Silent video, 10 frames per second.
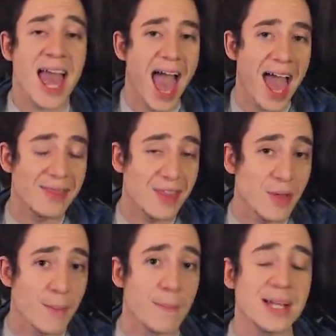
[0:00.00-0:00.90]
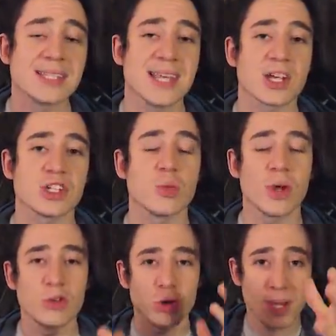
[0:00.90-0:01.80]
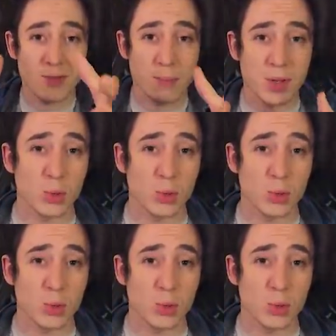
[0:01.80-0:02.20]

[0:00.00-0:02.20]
and then the mid section where you normally have a middle